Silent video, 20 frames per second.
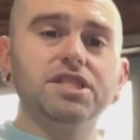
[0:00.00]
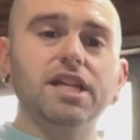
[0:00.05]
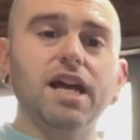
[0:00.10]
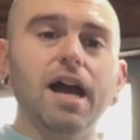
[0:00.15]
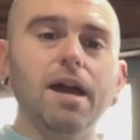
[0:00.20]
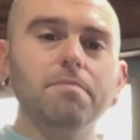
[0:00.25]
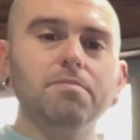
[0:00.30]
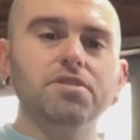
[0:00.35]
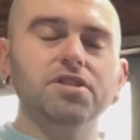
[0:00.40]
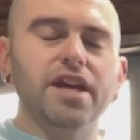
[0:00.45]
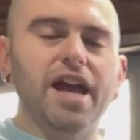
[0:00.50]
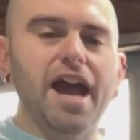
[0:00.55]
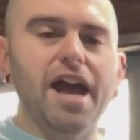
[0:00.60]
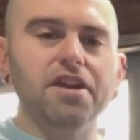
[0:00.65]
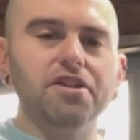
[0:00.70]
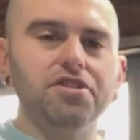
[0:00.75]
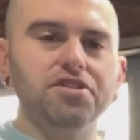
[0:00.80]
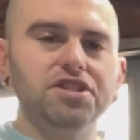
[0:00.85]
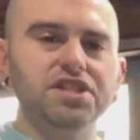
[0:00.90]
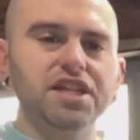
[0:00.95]
time to add
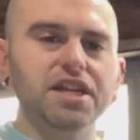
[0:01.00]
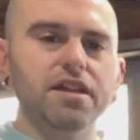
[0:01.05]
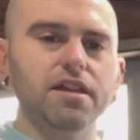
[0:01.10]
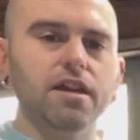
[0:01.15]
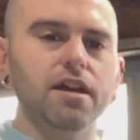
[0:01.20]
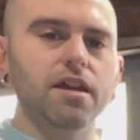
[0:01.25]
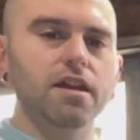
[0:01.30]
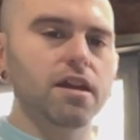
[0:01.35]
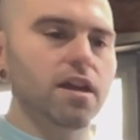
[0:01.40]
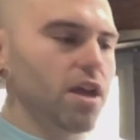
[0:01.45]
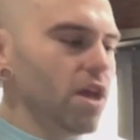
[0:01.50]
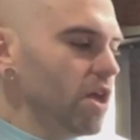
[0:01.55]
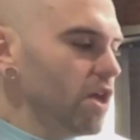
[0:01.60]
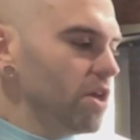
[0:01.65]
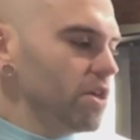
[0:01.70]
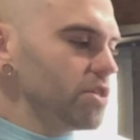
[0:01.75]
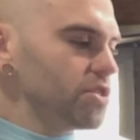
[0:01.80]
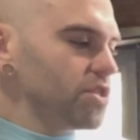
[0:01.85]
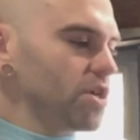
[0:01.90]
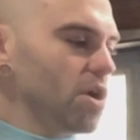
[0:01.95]
your sealant.
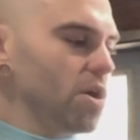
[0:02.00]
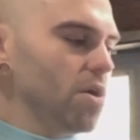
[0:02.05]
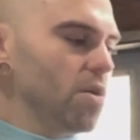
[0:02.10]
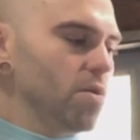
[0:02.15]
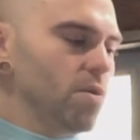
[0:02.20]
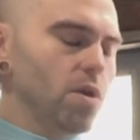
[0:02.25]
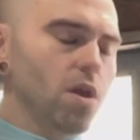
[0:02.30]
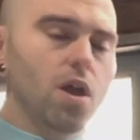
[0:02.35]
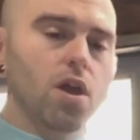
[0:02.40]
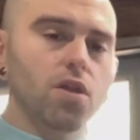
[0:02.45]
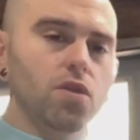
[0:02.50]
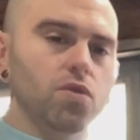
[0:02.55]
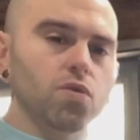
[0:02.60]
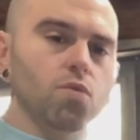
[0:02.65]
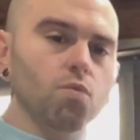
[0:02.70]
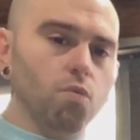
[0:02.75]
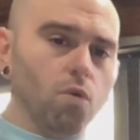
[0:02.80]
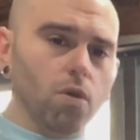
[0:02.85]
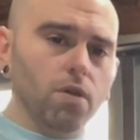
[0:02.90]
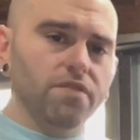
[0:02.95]
So
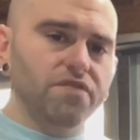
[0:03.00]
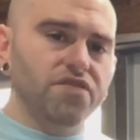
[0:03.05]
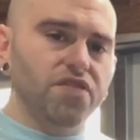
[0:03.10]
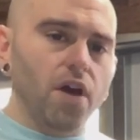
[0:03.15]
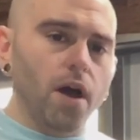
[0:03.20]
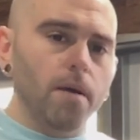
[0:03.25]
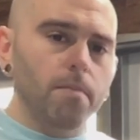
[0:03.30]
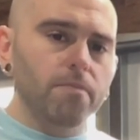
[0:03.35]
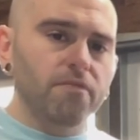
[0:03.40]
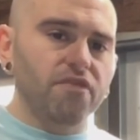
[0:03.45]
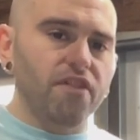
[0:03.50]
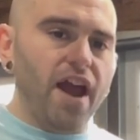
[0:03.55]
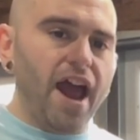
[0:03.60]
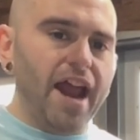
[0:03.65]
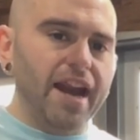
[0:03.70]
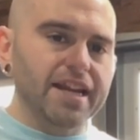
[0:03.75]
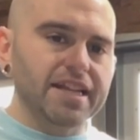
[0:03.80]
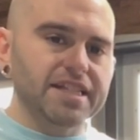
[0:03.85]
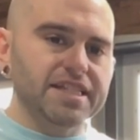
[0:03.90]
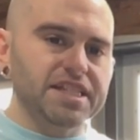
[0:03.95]
rule of thumb for
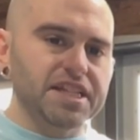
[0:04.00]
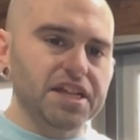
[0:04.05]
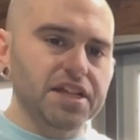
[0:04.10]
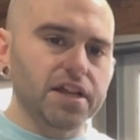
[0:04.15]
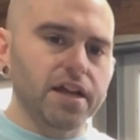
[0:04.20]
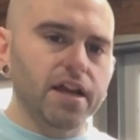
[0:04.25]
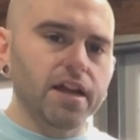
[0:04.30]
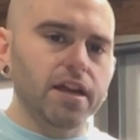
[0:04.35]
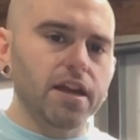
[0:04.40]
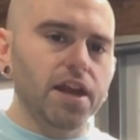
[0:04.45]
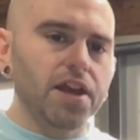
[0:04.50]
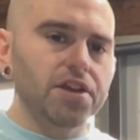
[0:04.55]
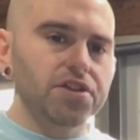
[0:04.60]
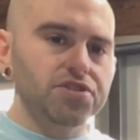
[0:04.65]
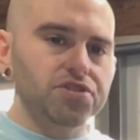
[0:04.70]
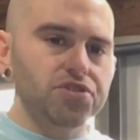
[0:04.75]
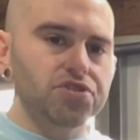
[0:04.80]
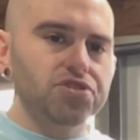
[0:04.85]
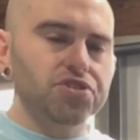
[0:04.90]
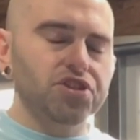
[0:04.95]
adding sealant is
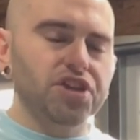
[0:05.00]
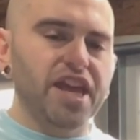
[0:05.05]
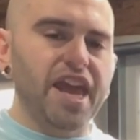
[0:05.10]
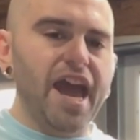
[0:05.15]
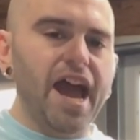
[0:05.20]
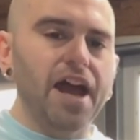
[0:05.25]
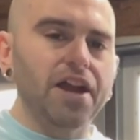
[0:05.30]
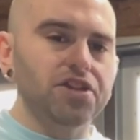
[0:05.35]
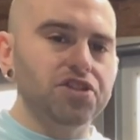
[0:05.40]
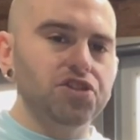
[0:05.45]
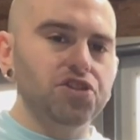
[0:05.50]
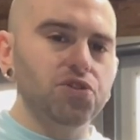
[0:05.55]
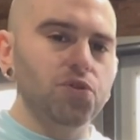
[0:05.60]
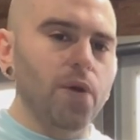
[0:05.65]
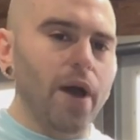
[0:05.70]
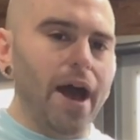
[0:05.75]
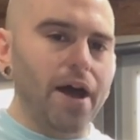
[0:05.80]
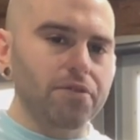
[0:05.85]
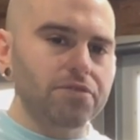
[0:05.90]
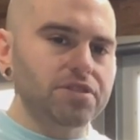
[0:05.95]
usually add 2
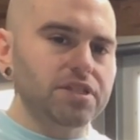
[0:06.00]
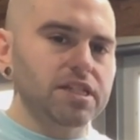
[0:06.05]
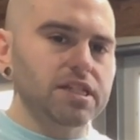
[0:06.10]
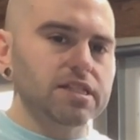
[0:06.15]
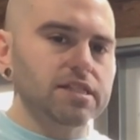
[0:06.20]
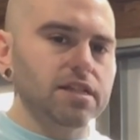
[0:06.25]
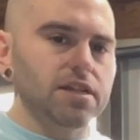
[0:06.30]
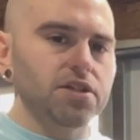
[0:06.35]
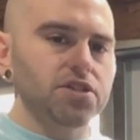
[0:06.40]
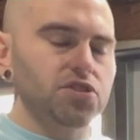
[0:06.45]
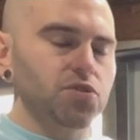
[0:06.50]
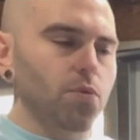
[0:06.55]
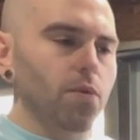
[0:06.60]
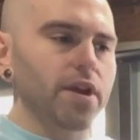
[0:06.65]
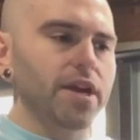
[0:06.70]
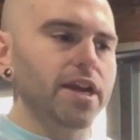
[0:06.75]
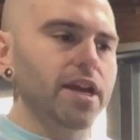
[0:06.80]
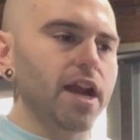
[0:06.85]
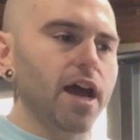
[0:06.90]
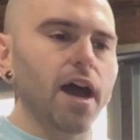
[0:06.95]
ounces in a
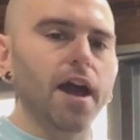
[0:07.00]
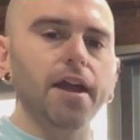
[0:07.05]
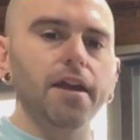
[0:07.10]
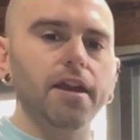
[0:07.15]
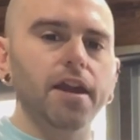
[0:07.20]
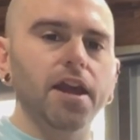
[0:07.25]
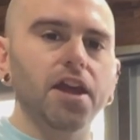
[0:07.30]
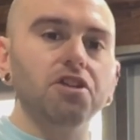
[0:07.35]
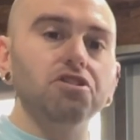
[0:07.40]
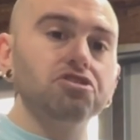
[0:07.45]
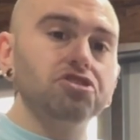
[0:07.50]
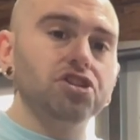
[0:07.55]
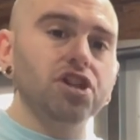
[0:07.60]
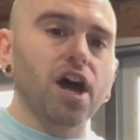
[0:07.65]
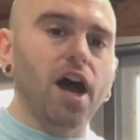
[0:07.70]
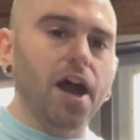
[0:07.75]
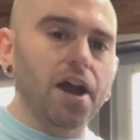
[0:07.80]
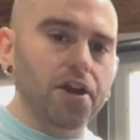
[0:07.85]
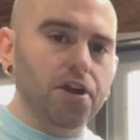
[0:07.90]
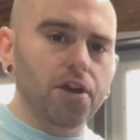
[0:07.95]
29-inch
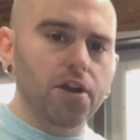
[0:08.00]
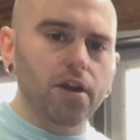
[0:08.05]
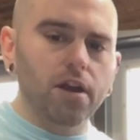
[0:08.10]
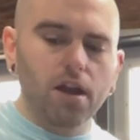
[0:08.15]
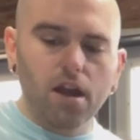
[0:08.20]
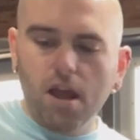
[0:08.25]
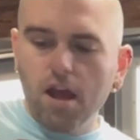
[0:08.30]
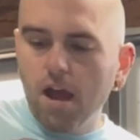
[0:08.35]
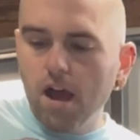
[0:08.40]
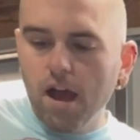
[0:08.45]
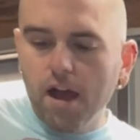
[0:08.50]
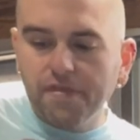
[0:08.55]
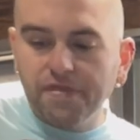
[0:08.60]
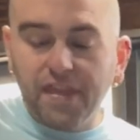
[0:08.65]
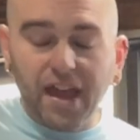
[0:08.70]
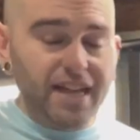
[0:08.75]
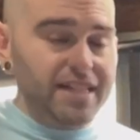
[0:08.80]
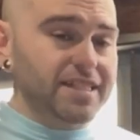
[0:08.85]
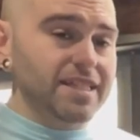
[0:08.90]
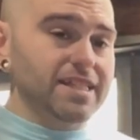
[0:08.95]
tire.
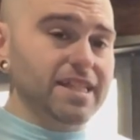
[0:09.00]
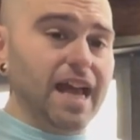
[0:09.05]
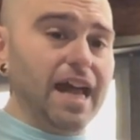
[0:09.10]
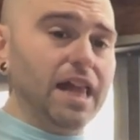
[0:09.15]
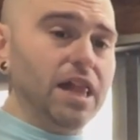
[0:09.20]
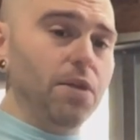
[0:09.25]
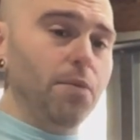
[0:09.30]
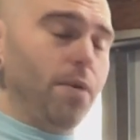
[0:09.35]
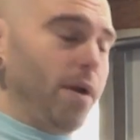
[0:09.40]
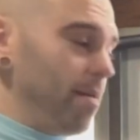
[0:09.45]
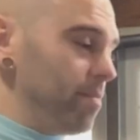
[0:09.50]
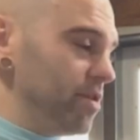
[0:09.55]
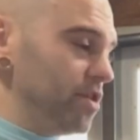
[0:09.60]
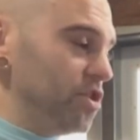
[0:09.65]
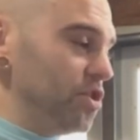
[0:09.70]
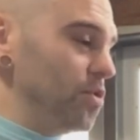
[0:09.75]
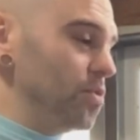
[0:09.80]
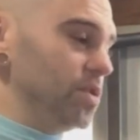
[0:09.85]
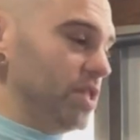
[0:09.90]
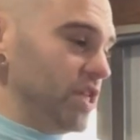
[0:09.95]
That's exactly what I'm going to
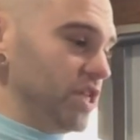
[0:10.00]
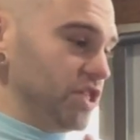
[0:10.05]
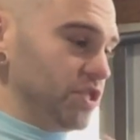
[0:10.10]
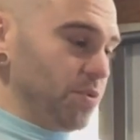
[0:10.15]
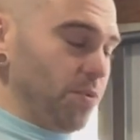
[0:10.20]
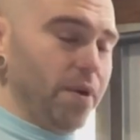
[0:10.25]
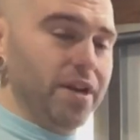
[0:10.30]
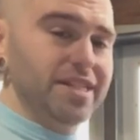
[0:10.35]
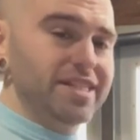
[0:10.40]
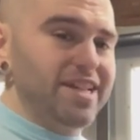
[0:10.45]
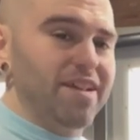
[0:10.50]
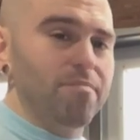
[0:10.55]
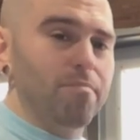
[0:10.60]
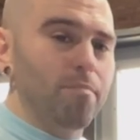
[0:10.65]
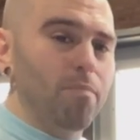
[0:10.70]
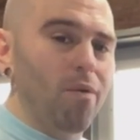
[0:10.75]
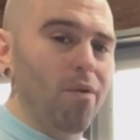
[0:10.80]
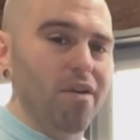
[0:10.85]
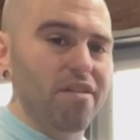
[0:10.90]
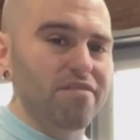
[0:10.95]
do with this
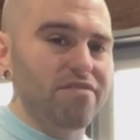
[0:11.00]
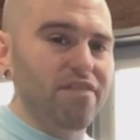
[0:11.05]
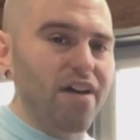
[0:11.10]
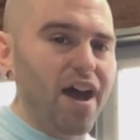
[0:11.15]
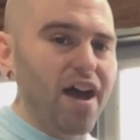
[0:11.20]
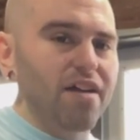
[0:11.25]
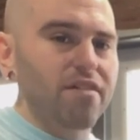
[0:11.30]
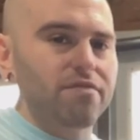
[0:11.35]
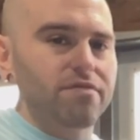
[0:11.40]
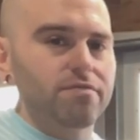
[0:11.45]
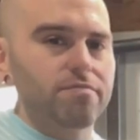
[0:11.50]
27.5,